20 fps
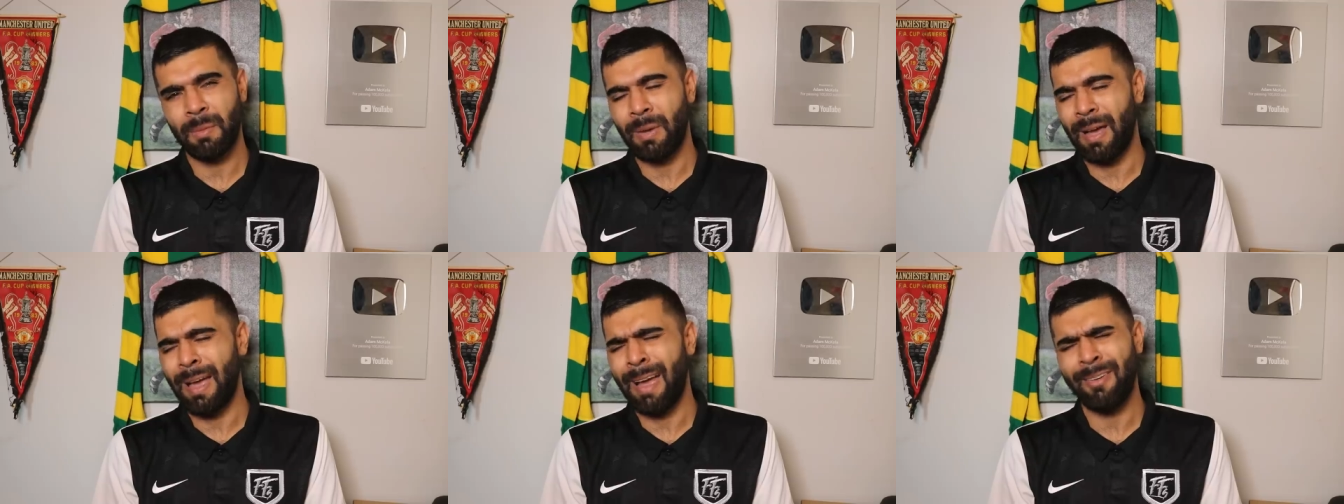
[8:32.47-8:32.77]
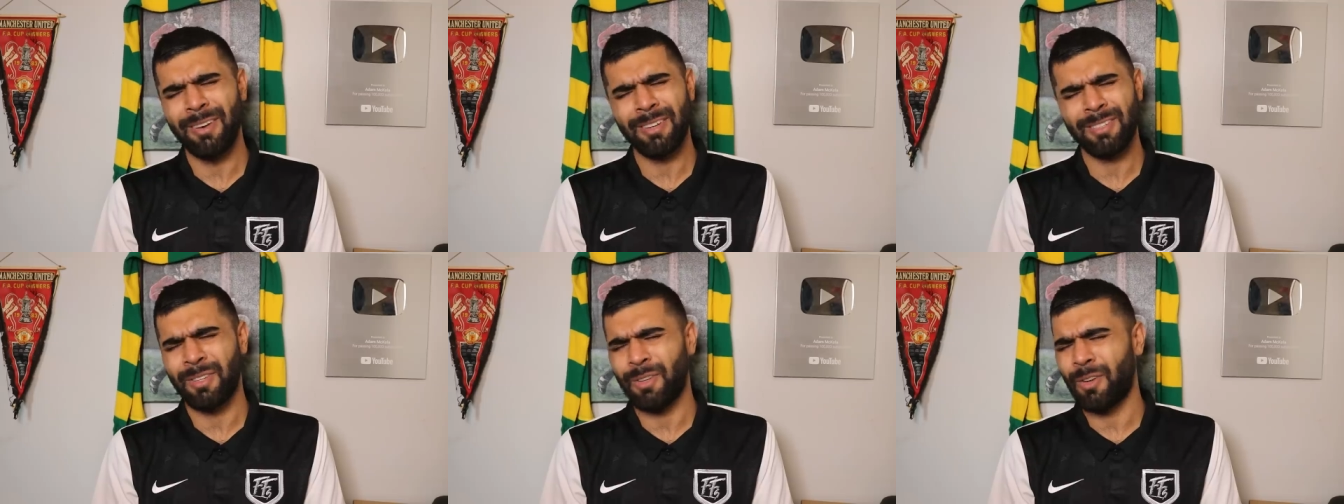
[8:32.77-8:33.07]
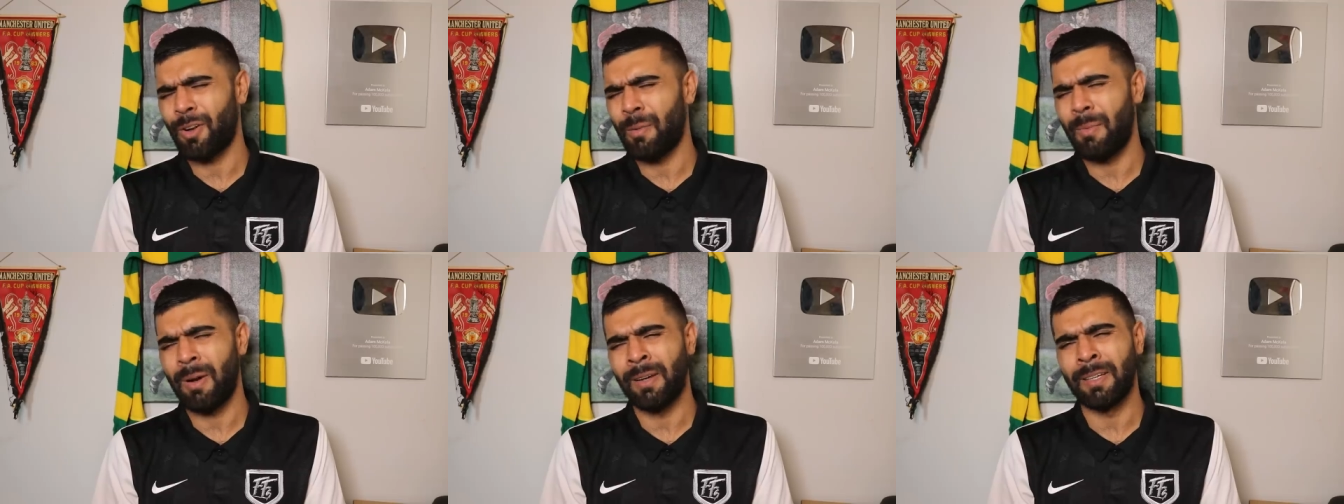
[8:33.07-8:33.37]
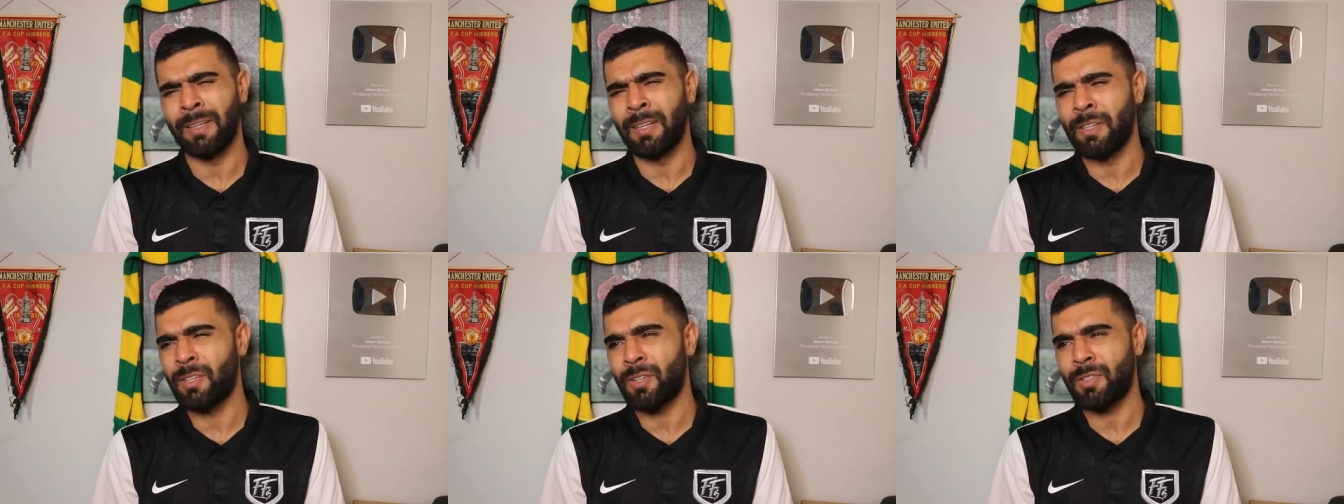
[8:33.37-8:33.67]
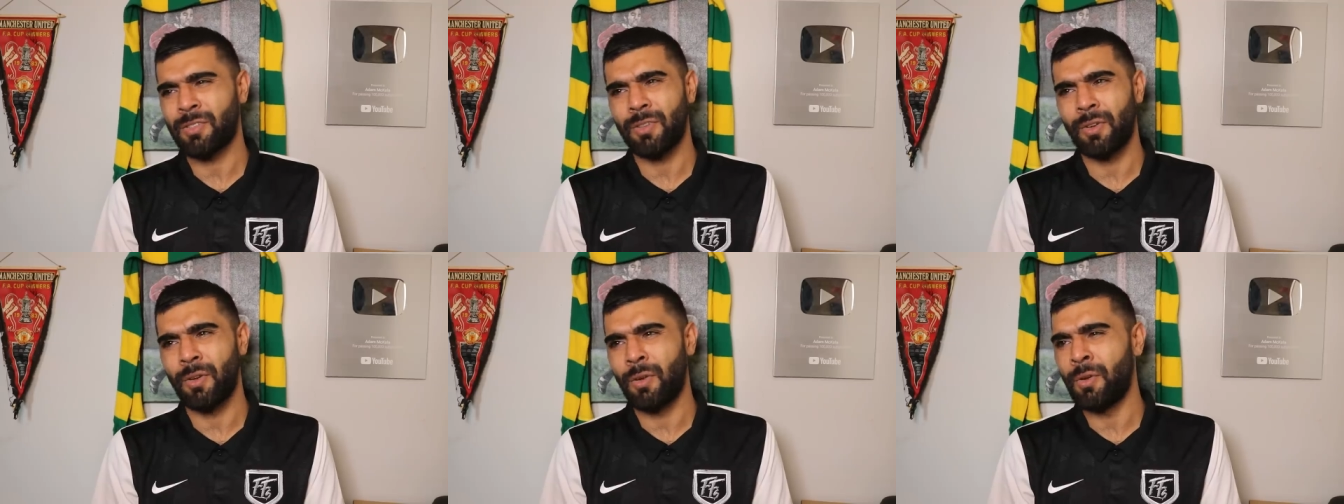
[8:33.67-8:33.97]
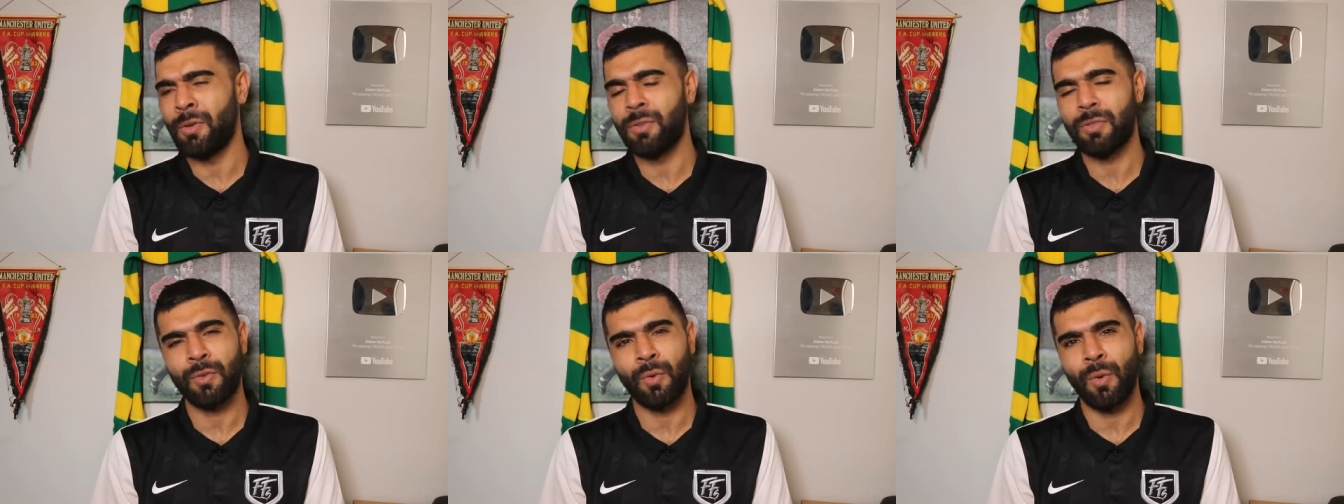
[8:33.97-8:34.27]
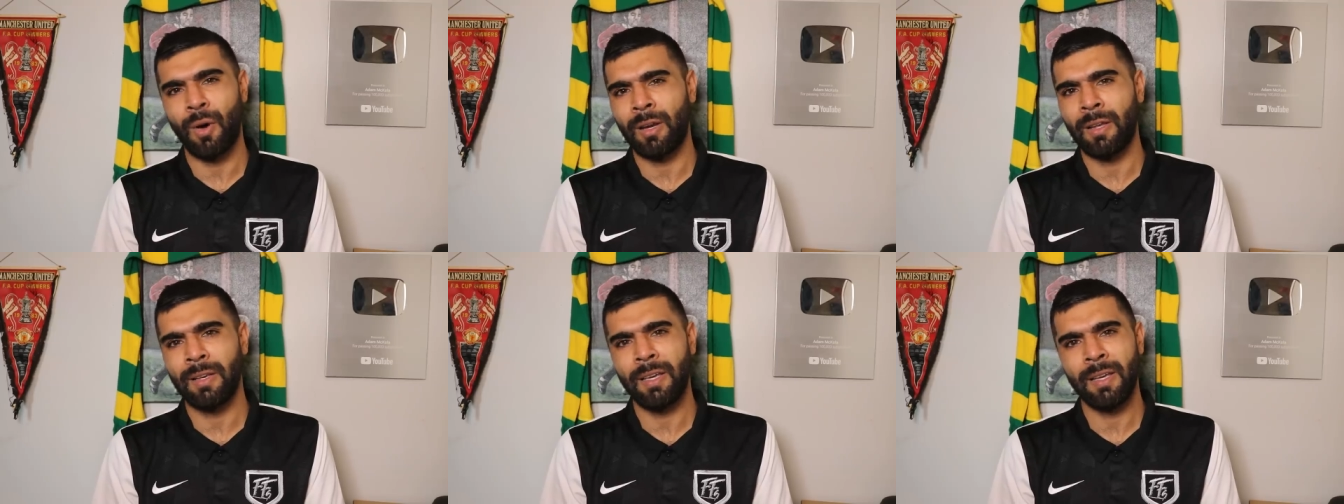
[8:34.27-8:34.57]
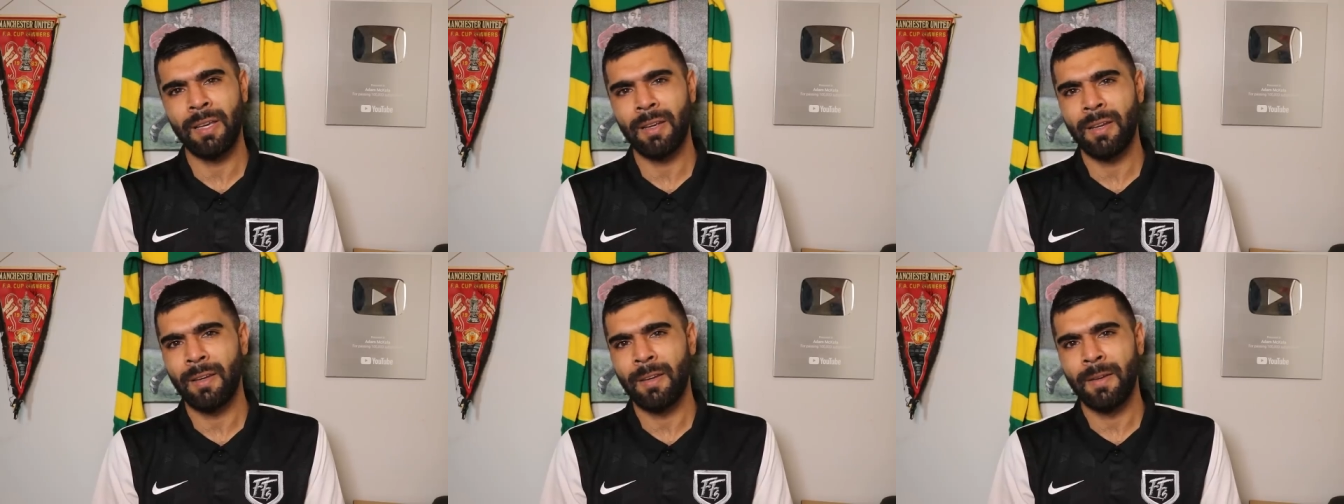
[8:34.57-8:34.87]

But Eriksen, come on, and he just oozed quality.